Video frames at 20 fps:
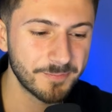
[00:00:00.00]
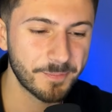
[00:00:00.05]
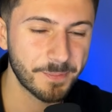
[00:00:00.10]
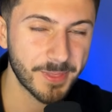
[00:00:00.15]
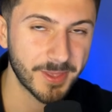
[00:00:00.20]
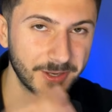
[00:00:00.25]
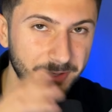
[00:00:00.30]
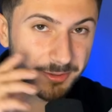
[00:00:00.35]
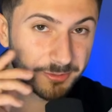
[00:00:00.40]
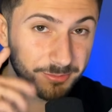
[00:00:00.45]
and
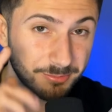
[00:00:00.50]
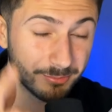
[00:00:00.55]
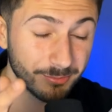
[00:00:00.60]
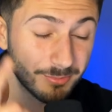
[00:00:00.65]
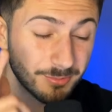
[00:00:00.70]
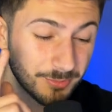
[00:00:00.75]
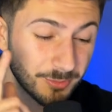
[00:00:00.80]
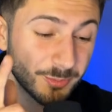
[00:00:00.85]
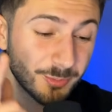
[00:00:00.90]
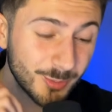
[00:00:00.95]
I've
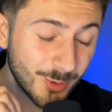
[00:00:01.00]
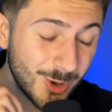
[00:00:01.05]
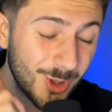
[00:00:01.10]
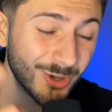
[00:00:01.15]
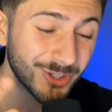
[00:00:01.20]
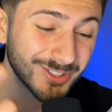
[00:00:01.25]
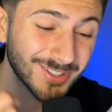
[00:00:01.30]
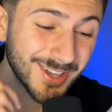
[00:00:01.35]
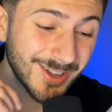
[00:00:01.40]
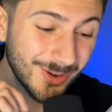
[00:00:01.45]
looked
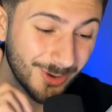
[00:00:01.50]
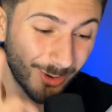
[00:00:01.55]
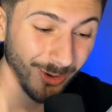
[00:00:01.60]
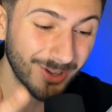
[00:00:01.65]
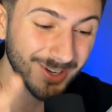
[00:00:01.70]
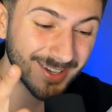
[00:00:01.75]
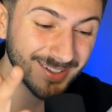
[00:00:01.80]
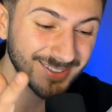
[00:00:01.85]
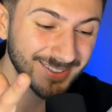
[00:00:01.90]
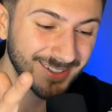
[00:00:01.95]
at a lot of
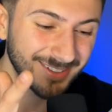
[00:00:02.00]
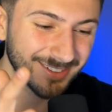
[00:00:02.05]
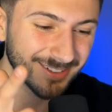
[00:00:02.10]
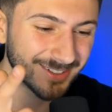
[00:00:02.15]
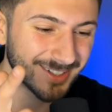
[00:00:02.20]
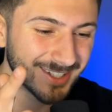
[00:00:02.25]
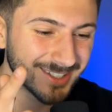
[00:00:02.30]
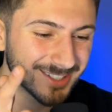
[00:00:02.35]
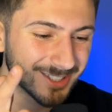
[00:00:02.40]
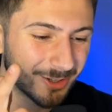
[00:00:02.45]
listings on this
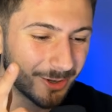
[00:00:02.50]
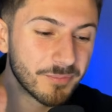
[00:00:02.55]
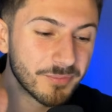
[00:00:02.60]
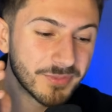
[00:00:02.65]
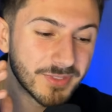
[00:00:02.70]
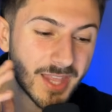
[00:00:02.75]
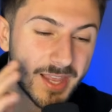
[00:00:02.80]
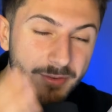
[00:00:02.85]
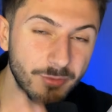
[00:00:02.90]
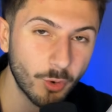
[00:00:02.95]
shop.
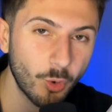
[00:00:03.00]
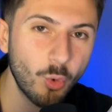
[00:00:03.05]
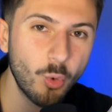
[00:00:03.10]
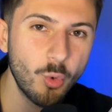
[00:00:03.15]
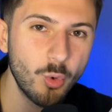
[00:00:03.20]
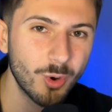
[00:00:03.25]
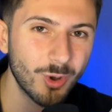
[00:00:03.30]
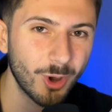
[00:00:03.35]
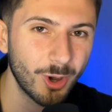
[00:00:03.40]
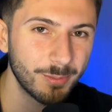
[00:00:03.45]
They've all
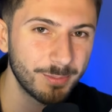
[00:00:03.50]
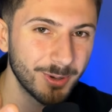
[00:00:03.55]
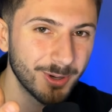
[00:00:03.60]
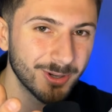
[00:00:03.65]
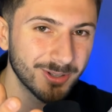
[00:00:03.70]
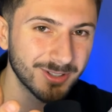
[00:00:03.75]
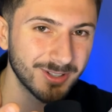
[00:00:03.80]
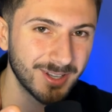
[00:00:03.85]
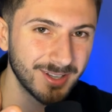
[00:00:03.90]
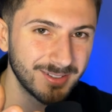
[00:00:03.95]
got a
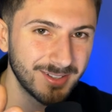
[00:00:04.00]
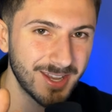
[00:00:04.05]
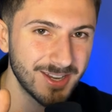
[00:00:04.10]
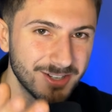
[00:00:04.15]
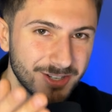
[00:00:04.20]
personalization